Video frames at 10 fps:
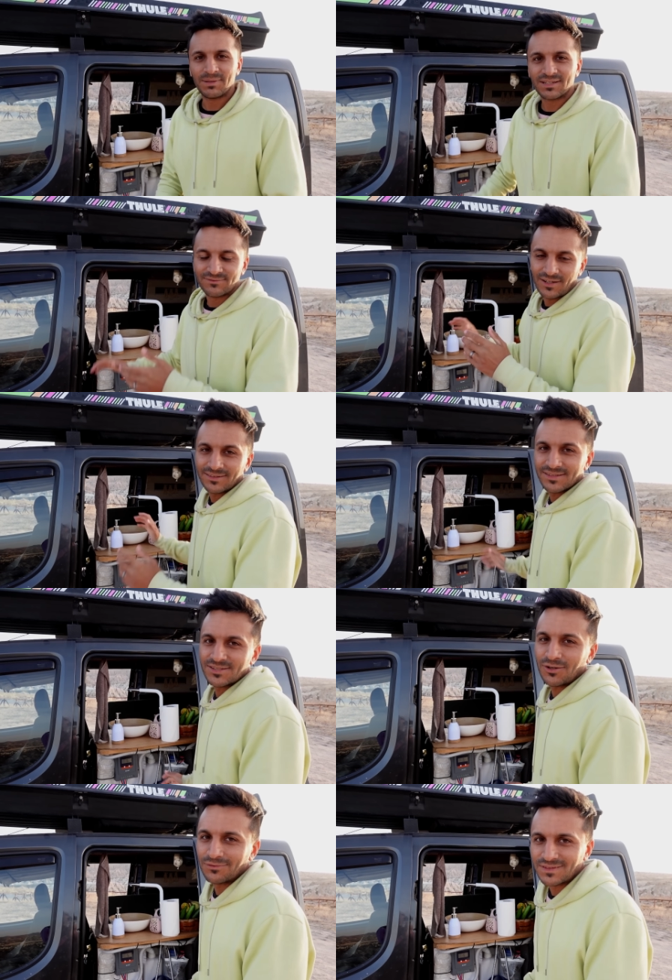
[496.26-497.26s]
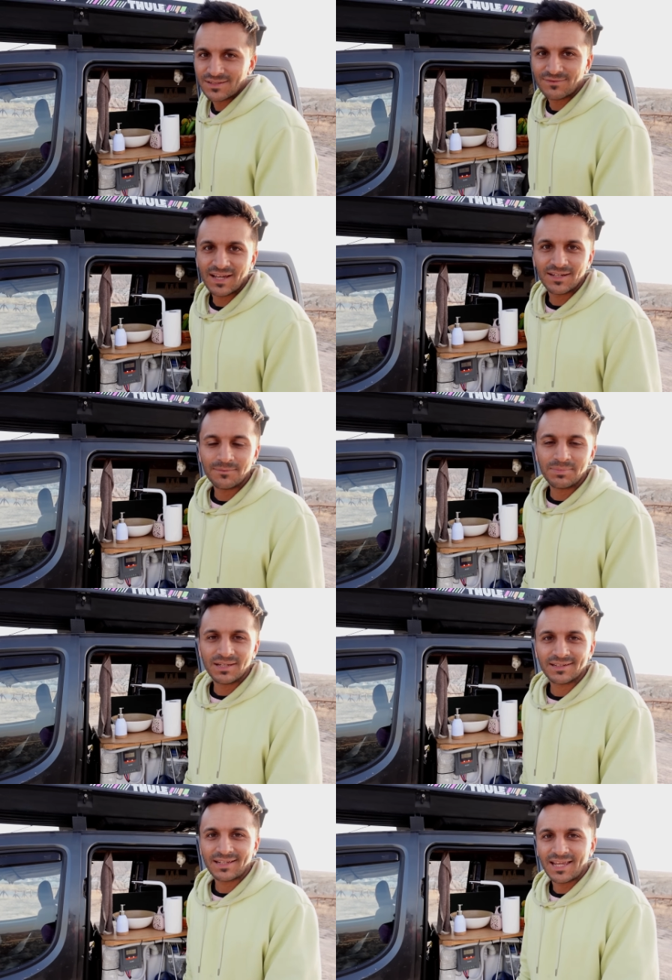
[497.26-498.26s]
A big advantage of this van
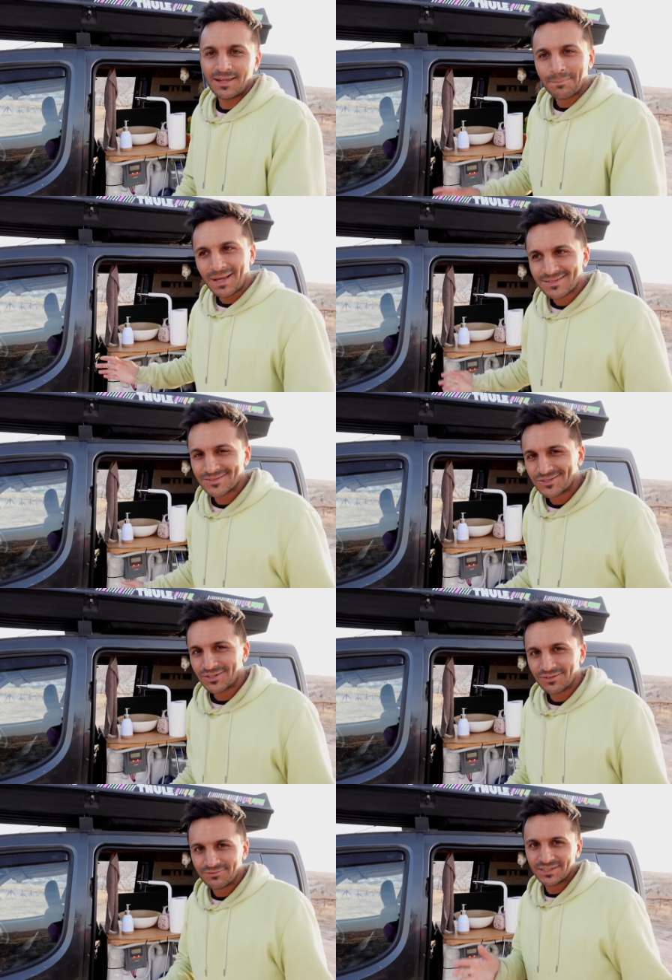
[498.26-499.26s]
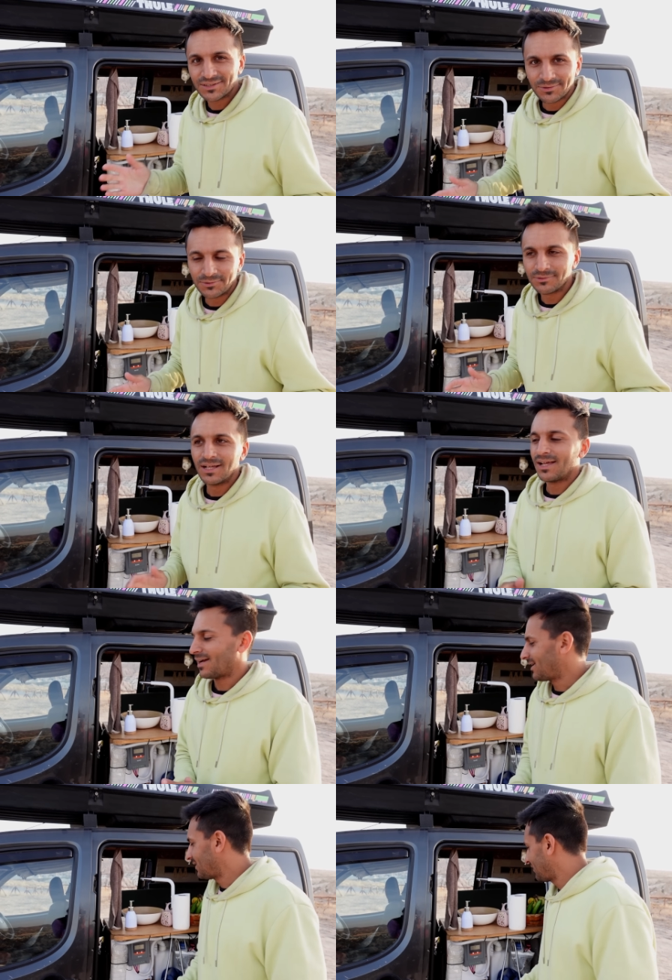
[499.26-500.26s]
being a passenger vehicle
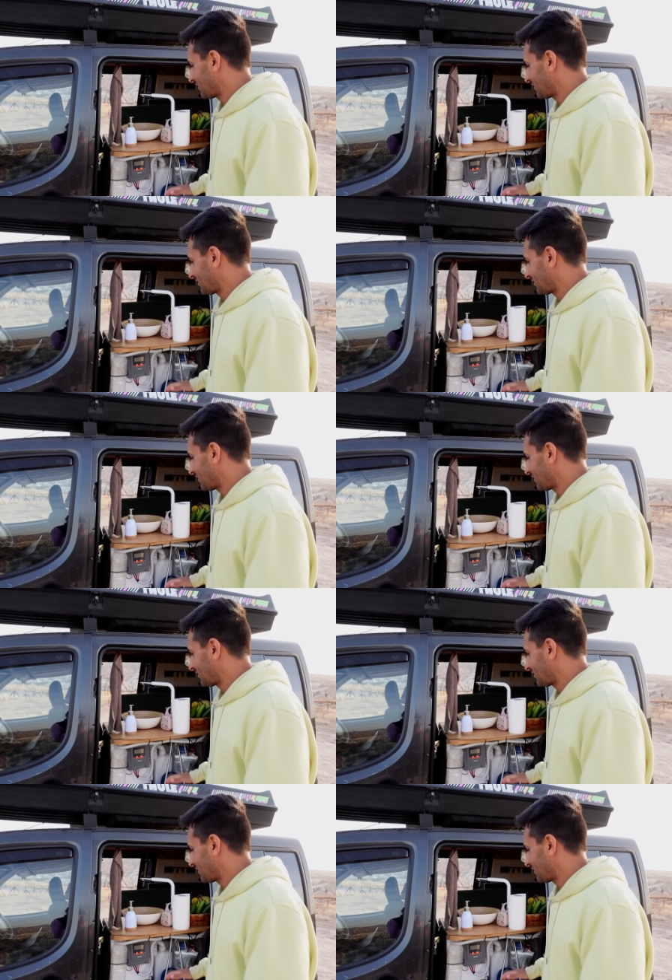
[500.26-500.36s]
uh,